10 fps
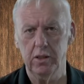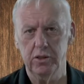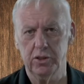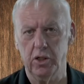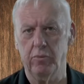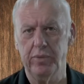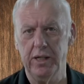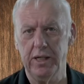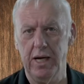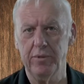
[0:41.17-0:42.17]
So
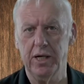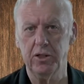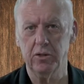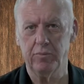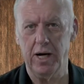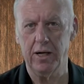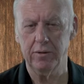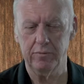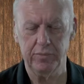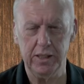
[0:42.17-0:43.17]
being named on your,
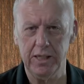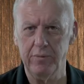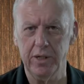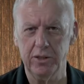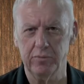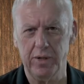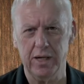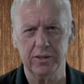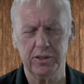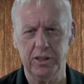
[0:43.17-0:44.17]
being named on your
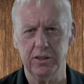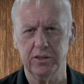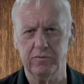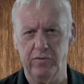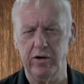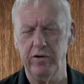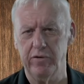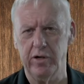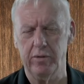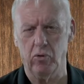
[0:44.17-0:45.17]
policy is very,
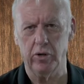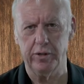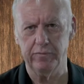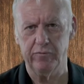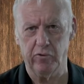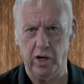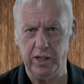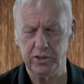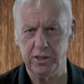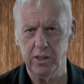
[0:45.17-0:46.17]
very important for
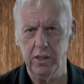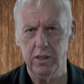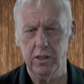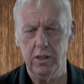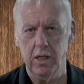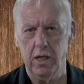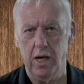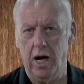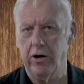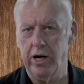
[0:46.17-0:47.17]
us.
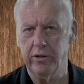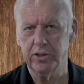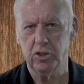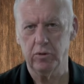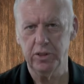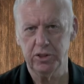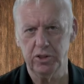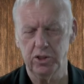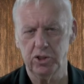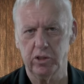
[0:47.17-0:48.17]
Our errors and
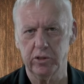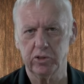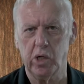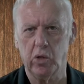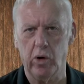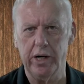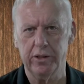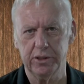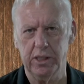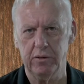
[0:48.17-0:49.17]
omissions insurance
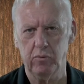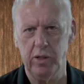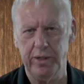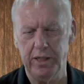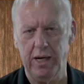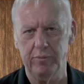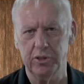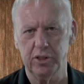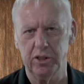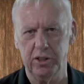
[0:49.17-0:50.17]
requires that we be named
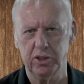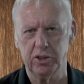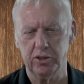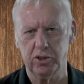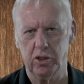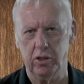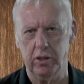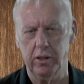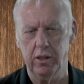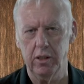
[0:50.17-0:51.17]
as an additional insured.